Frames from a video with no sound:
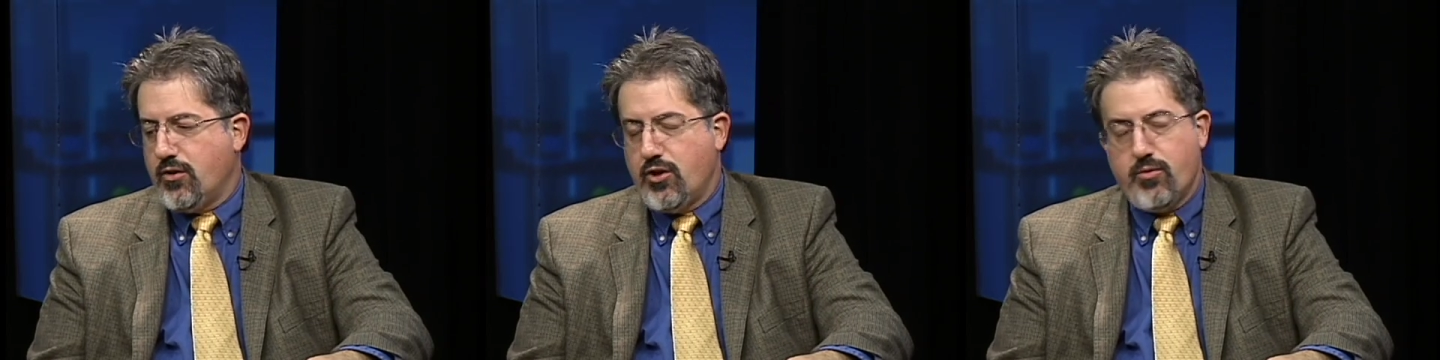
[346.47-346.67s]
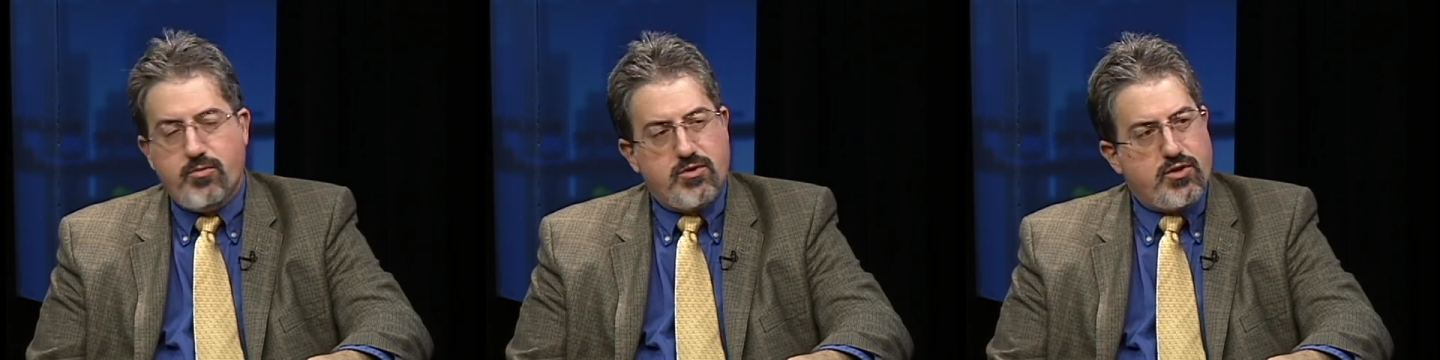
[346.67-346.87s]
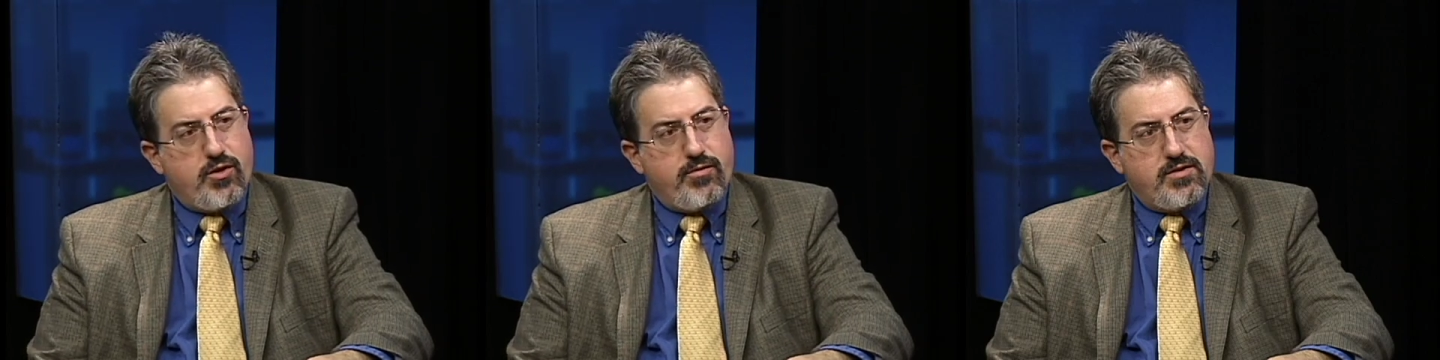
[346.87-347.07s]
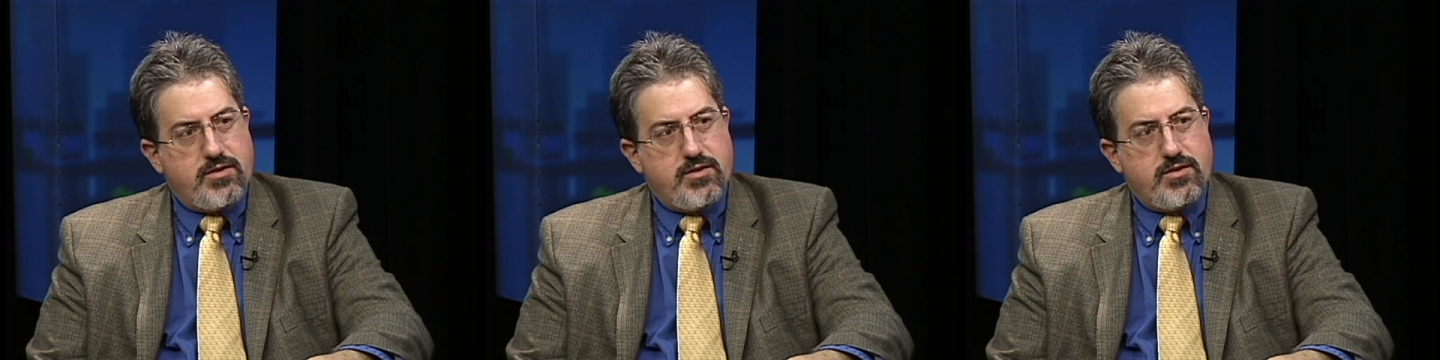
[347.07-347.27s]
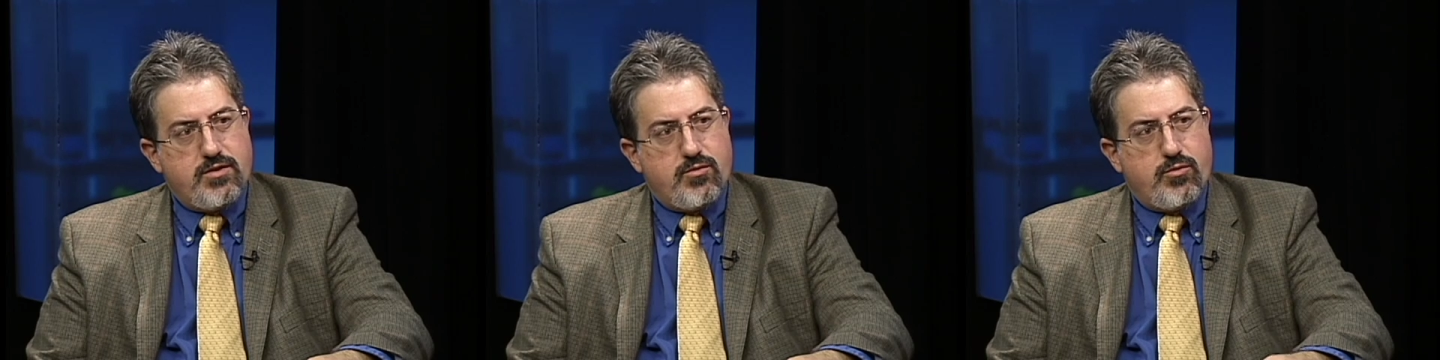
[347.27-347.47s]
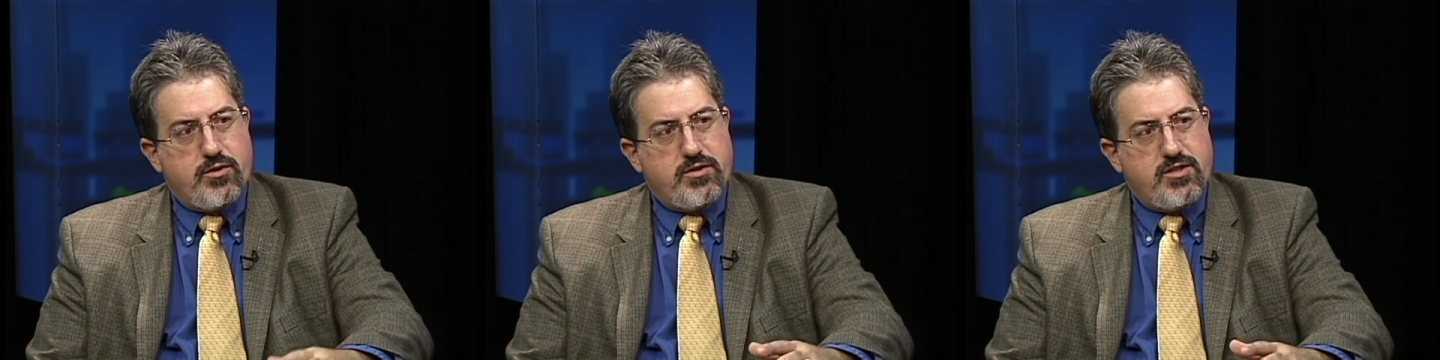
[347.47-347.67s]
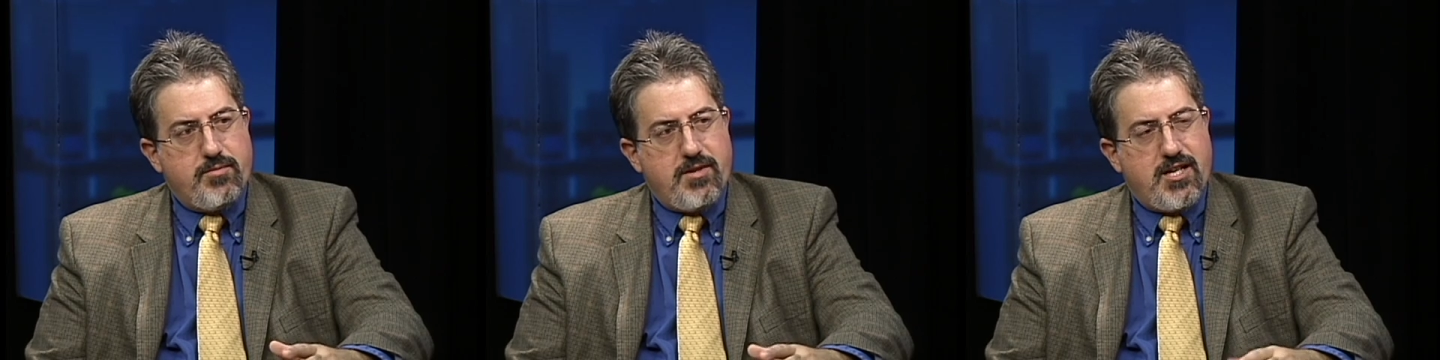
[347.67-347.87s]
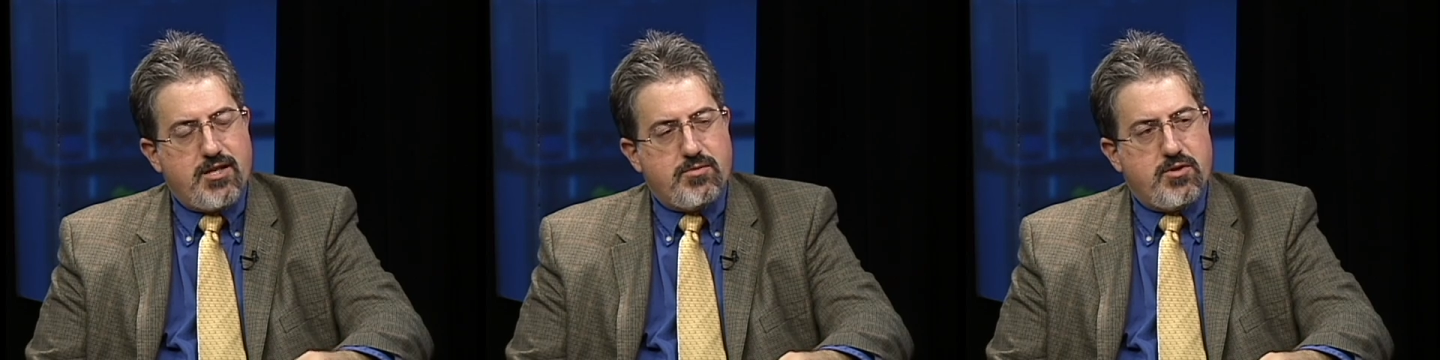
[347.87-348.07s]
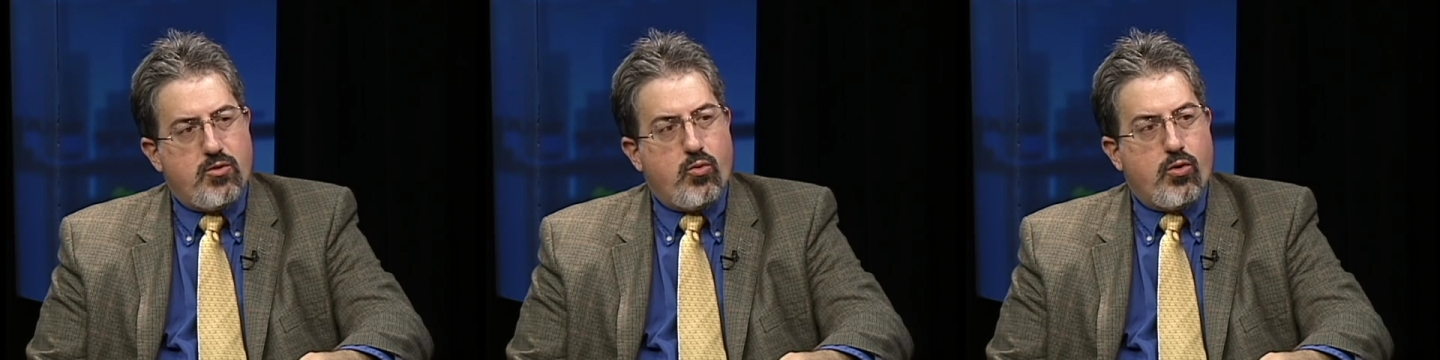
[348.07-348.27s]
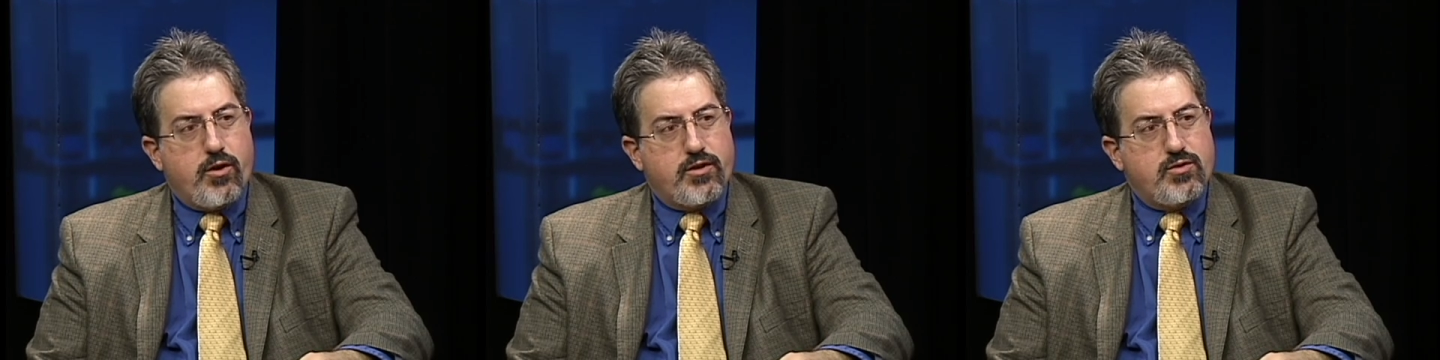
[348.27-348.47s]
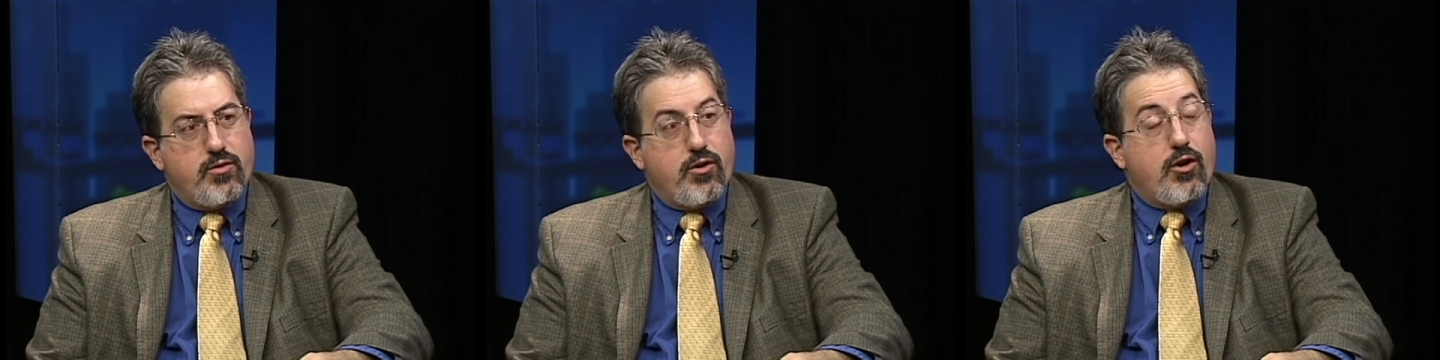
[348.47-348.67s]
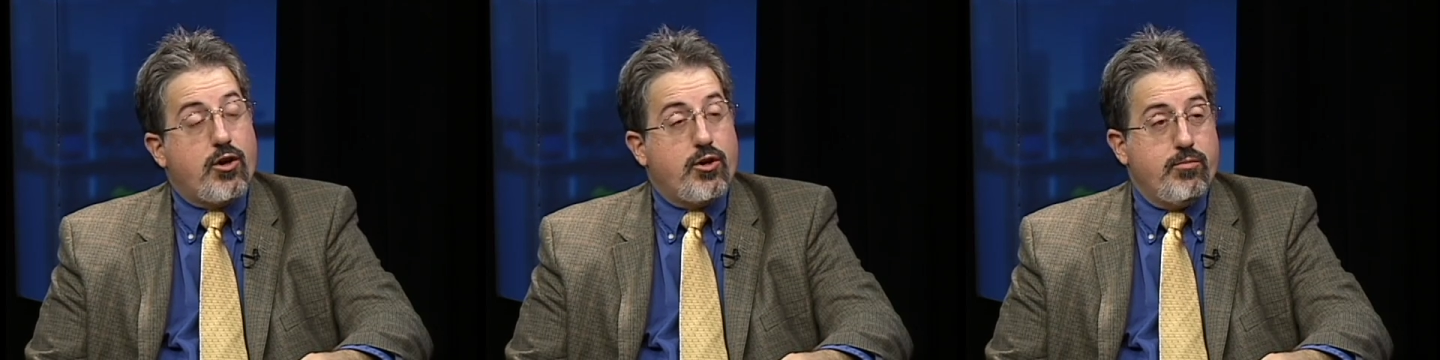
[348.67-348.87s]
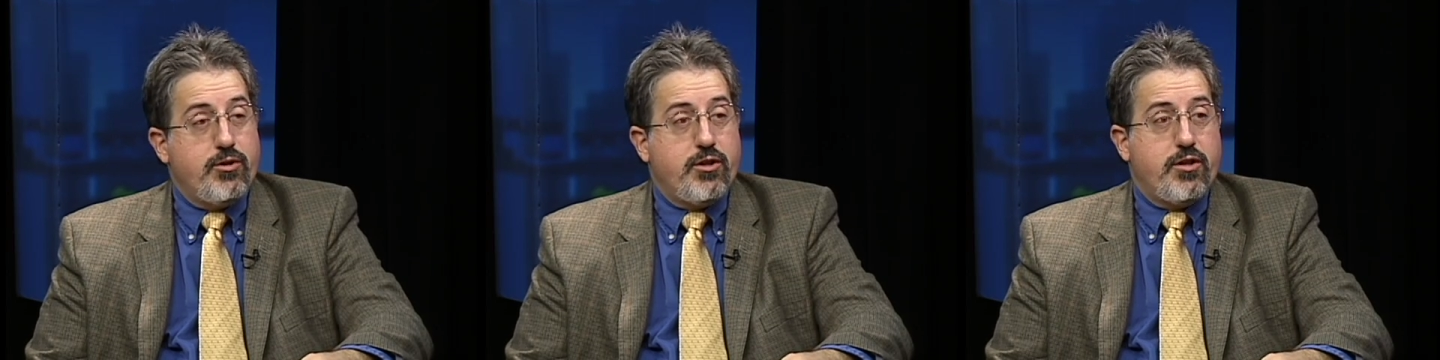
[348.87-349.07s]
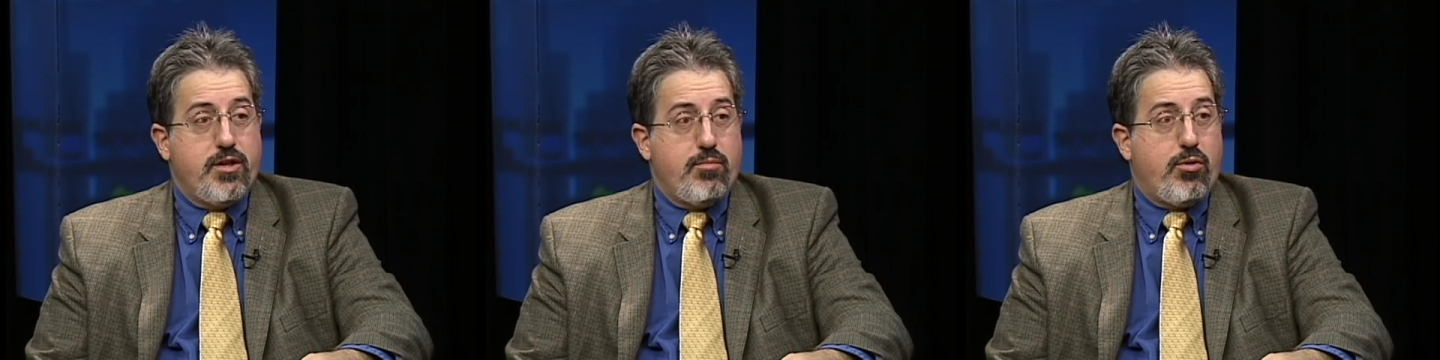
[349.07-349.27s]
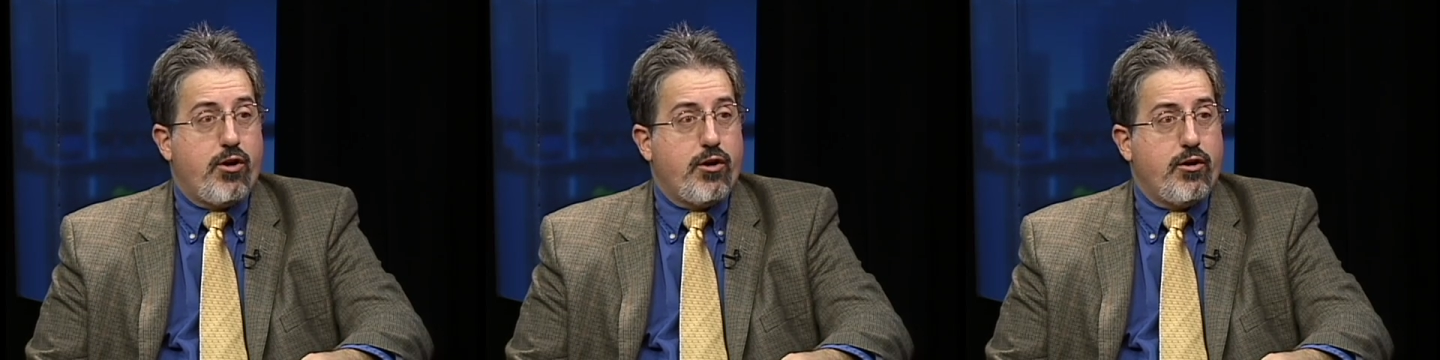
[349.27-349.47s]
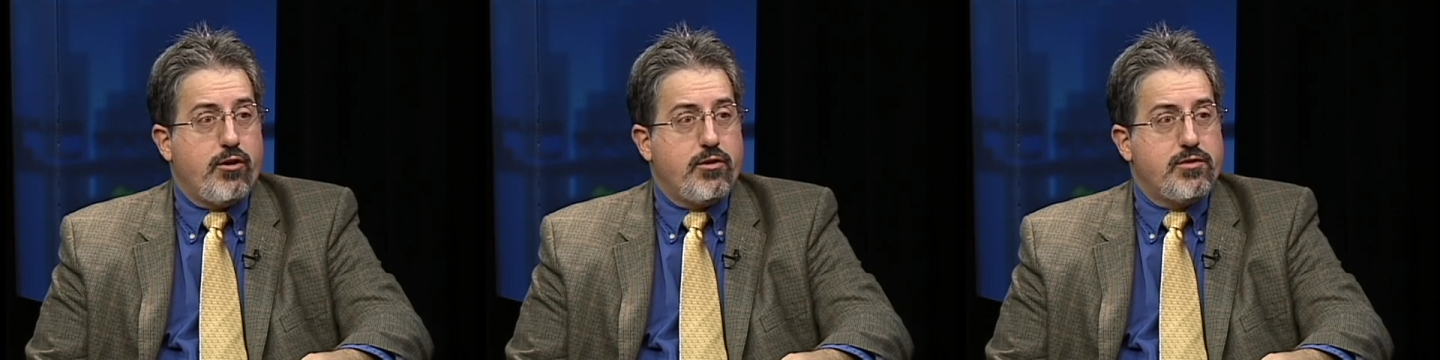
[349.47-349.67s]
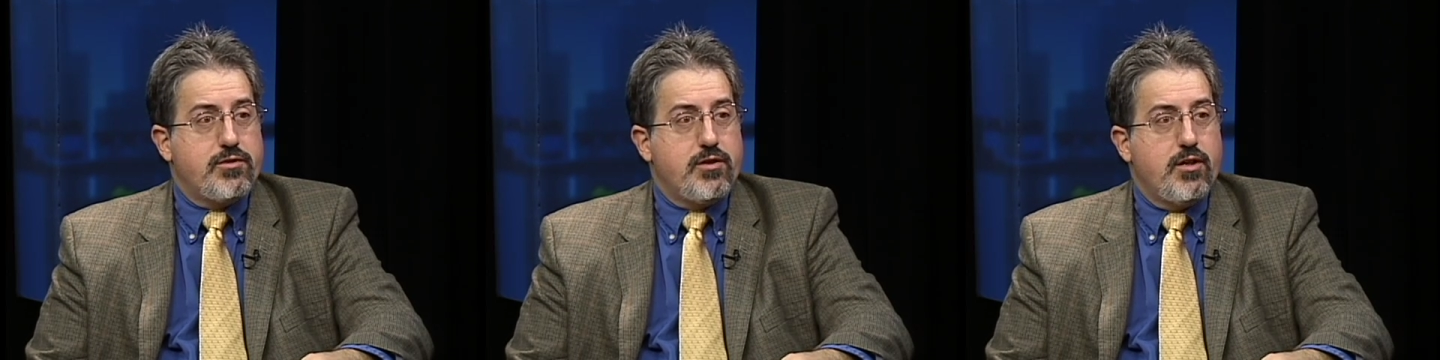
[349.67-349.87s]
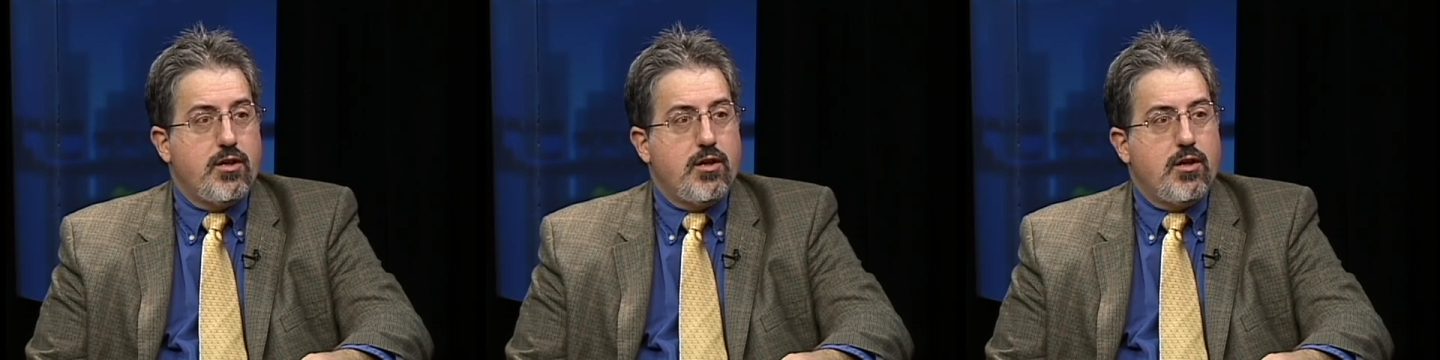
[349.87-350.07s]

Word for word: human services and emergency management works with our community partners